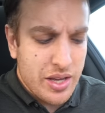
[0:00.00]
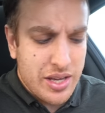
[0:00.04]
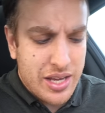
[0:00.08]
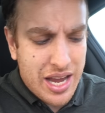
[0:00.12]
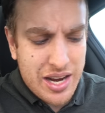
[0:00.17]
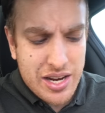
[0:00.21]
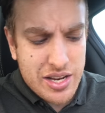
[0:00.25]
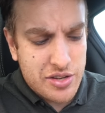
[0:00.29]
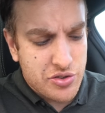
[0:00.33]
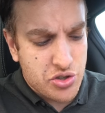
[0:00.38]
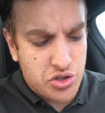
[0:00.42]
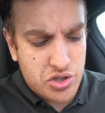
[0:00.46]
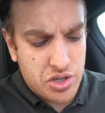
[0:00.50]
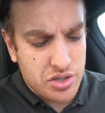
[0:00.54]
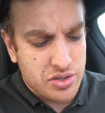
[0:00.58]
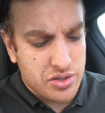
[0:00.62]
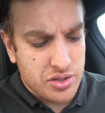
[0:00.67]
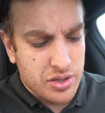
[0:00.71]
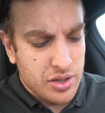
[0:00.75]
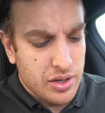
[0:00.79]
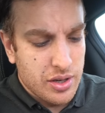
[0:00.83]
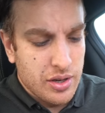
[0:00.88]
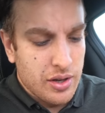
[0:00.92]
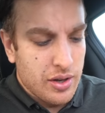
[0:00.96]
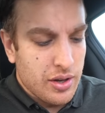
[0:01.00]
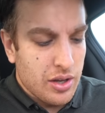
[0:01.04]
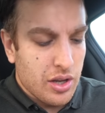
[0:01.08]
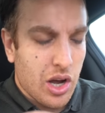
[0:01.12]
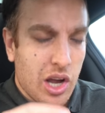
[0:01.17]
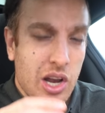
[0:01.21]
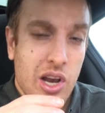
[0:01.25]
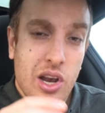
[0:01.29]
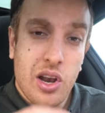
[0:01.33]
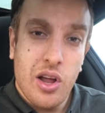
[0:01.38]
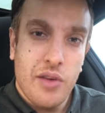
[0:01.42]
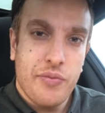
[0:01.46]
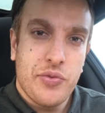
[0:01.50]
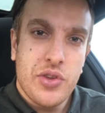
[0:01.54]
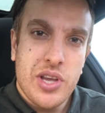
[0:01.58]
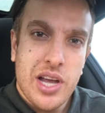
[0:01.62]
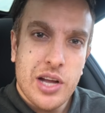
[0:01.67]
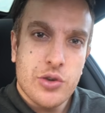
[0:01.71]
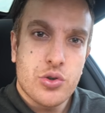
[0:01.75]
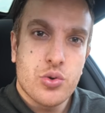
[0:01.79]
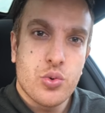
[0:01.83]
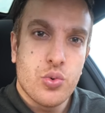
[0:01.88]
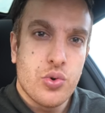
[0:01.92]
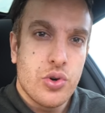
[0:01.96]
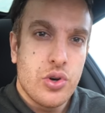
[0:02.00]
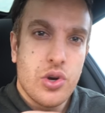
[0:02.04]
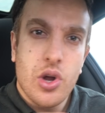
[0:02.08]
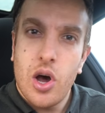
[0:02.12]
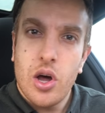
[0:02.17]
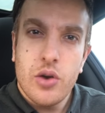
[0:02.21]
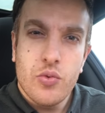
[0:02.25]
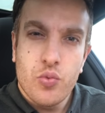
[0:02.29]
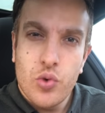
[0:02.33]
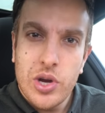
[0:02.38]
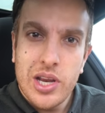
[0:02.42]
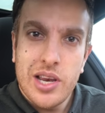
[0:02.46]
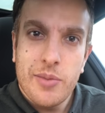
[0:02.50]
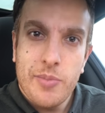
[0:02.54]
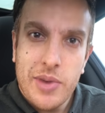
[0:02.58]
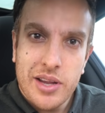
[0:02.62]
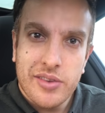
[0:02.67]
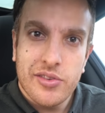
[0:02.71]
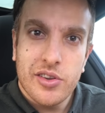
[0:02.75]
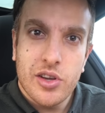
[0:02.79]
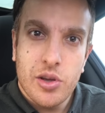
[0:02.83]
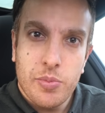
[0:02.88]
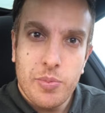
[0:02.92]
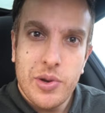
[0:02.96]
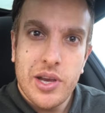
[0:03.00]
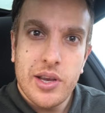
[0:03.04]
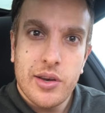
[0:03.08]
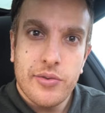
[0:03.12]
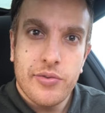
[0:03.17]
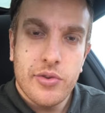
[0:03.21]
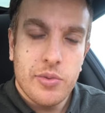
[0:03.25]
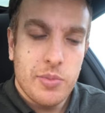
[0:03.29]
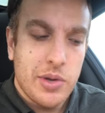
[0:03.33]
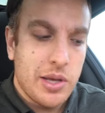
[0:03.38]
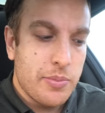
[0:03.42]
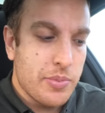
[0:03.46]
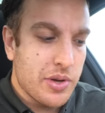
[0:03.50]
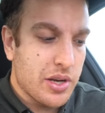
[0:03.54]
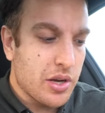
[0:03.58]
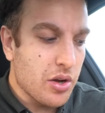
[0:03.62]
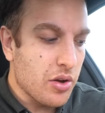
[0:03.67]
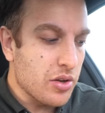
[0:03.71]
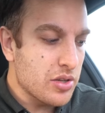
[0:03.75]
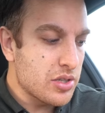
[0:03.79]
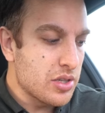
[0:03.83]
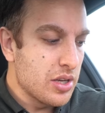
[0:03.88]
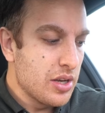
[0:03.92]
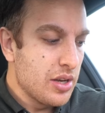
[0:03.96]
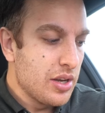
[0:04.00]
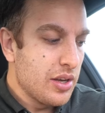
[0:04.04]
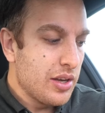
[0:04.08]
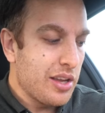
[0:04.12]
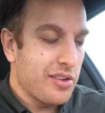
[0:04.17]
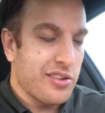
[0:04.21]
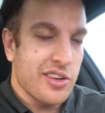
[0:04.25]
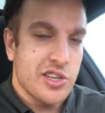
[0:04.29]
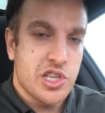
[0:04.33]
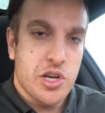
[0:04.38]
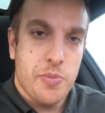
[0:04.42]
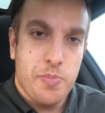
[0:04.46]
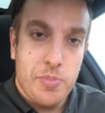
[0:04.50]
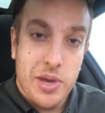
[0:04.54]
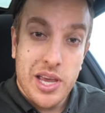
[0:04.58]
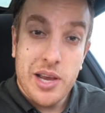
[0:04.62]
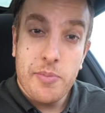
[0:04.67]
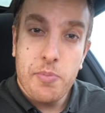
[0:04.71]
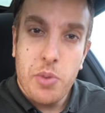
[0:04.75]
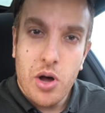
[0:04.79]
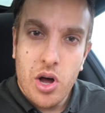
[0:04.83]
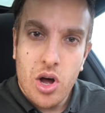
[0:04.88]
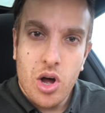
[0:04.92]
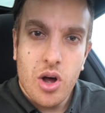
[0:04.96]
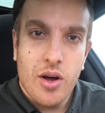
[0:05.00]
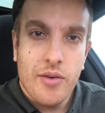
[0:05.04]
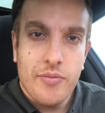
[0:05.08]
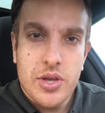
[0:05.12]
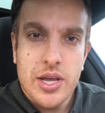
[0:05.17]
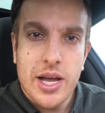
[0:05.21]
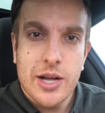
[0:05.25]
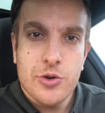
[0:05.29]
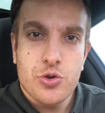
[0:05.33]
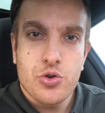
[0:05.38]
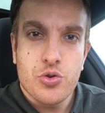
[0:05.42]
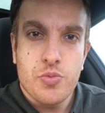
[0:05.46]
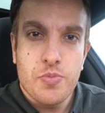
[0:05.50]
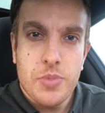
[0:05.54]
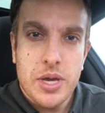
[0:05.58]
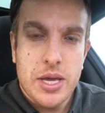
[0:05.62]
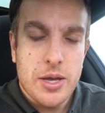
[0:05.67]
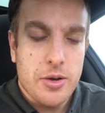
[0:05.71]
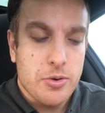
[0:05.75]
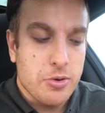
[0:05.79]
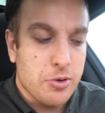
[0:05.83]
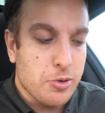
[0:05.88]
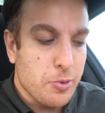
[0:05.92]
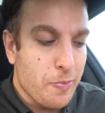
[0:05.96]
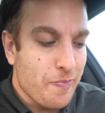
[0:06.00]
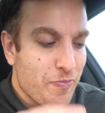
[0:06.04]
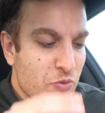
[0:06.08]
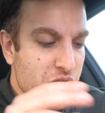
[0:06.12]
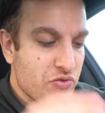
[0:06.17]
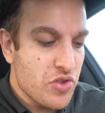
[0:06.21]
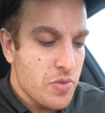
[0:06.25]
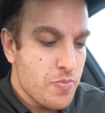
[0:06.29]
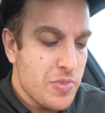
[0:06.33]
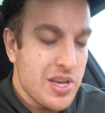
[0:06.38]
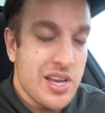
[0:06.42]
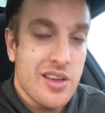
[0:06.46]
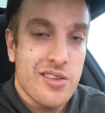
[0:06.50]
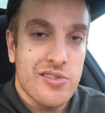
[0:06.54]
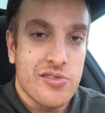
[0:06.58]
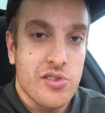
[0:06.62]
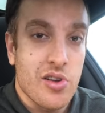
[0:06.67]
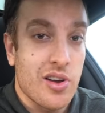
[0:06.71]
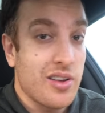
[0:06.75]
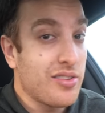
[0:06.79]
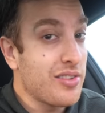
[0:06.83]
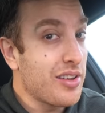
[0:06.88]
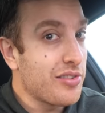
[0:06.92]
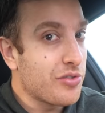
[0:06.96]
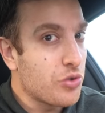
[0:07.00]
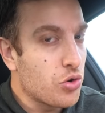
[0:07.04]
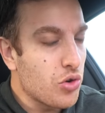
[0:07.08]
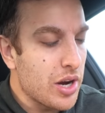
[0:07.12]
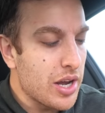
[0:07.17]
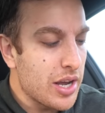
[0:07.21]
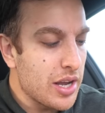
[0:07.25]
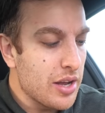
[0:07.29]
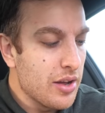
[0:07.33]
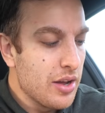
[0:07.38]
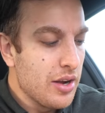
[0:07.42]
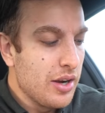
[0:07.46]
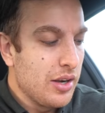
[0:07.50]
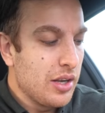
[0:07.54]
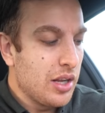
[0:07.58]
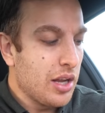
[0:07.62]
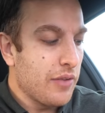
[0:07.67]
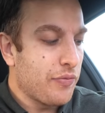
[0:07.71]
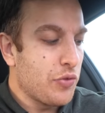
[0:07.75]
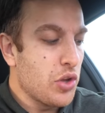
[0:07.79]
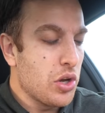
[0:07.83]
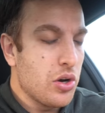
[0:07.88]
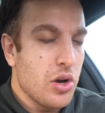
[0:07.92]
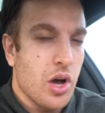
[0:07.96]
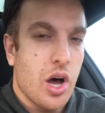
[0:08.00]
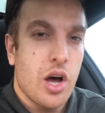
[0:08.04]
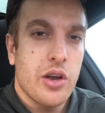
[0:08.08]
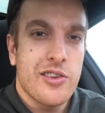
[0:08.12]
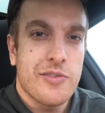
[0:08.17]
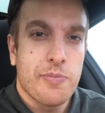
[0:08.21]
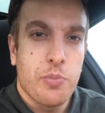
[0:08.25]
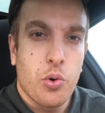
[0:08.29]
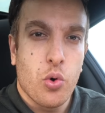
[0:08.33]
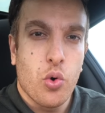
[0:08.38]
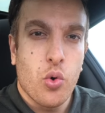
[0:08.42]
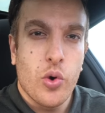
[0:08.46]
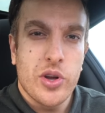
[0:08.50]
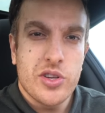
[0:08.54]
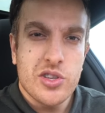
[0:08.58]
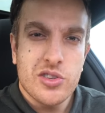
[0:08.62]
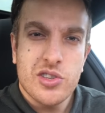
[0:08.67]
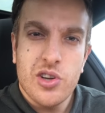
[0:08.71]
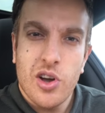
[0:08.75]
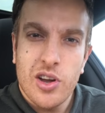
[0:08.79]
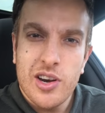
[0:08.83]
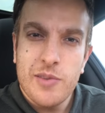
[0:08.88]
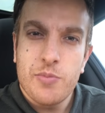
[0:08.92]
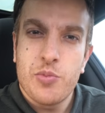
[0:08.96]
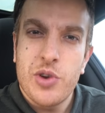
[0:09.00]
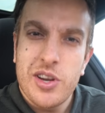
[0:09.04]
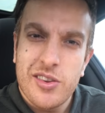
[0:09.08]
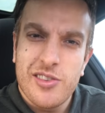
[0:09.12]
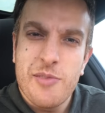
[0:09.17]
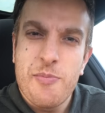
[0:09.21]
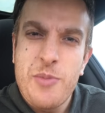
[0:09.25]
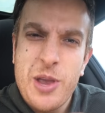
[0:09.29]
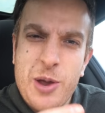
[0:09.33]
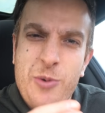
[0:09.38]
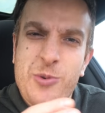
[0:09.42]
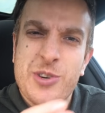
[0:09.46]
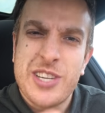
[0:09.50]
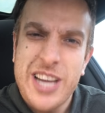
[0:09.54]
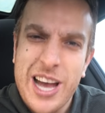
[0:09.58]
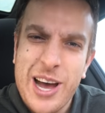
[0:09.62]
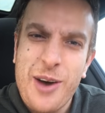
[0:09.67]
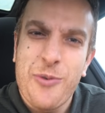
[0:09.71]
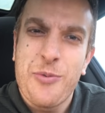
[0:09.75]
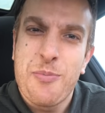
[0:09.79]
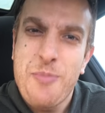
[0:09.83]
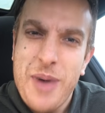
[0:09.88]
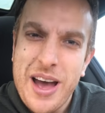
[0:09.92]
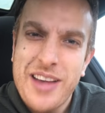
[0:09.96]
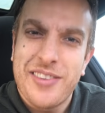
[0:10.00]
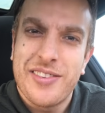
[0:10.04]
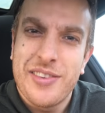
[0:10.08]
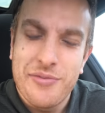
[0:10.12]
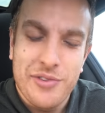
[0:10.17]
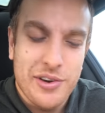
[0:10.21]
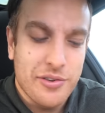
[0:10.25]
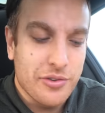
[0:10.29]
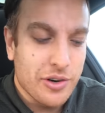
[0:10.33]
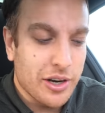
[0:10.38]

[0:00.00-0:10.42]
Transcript: Again, it's just, I love the actual naan really makes a kabida for me because it's such a big part of the actual meal. If the meat is nice, that's great. If the naan is poor, it just kind of brings the meal down massively,